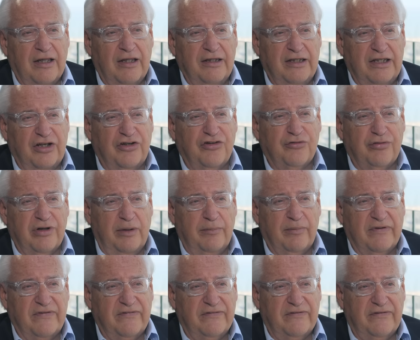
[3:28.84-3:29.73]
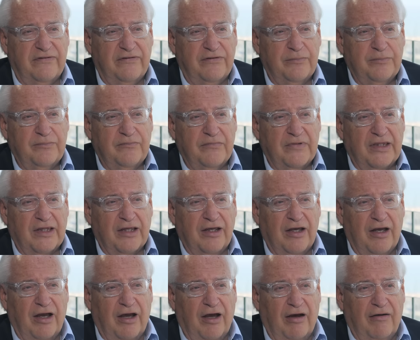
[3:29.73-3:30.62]
the extremists
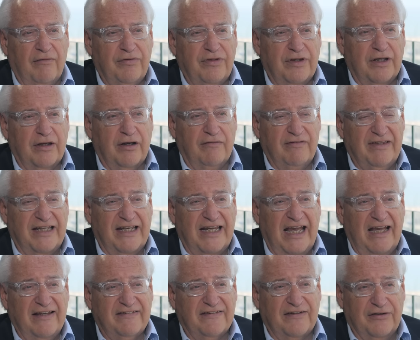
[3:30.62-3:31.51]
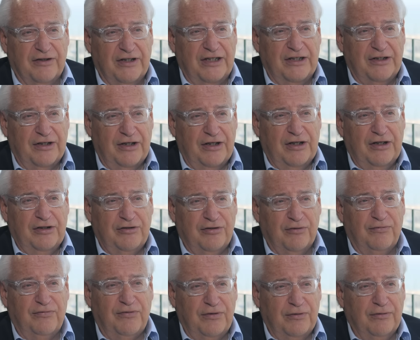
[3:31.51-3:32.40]
of the gasoline
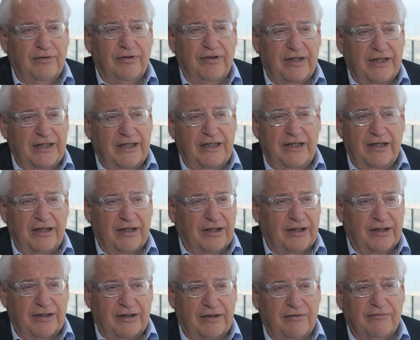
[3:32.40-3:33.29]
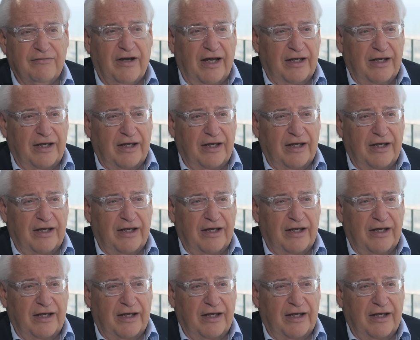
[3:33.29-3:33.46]
to fuel the violence.